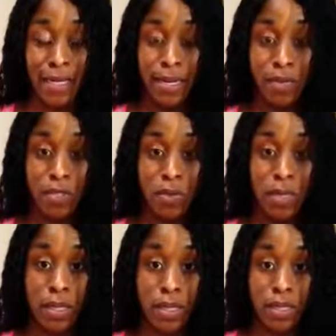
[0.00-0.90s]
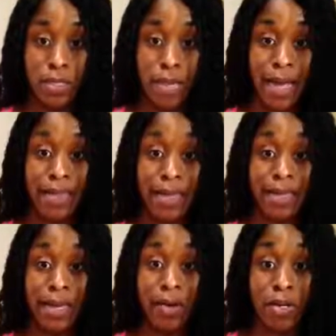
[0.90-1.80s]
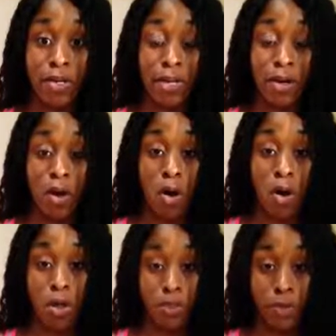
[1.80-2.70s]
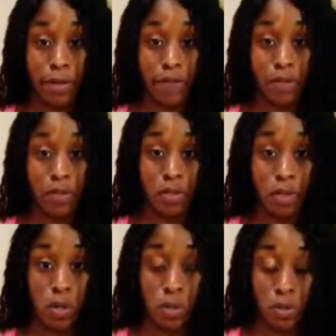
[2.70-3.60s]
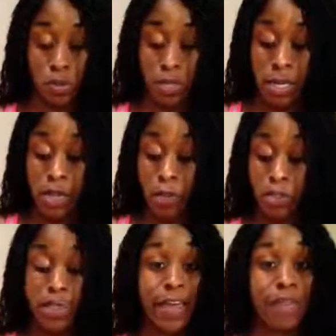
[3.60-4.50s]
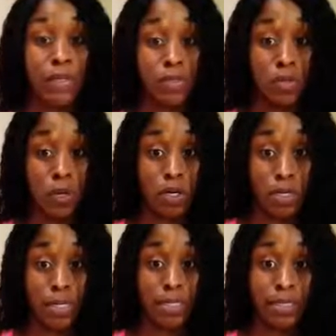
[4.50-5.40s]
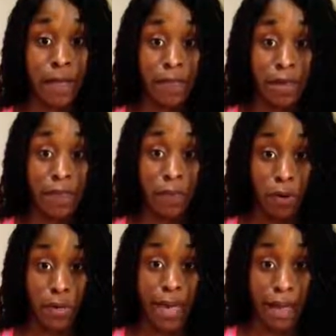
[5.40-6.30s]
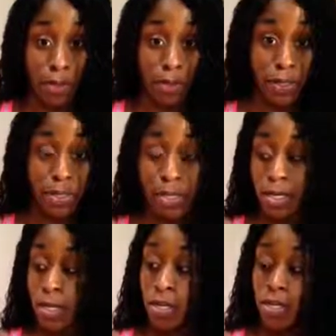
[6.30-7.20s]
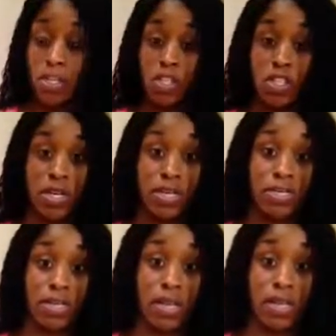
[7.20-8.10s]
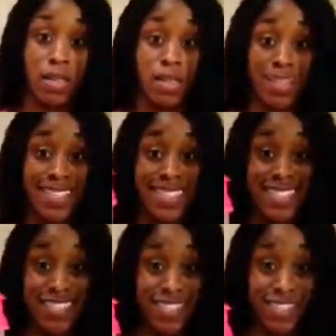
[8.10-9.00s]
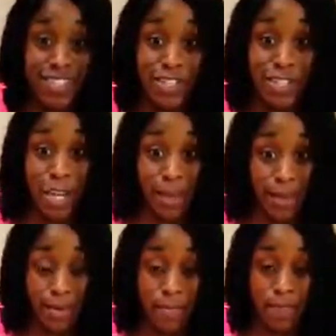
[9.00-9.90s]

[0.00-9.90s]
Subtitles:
Now doing this, I then calculated all 3 of those totals, which gave me 274 calories just in this shake.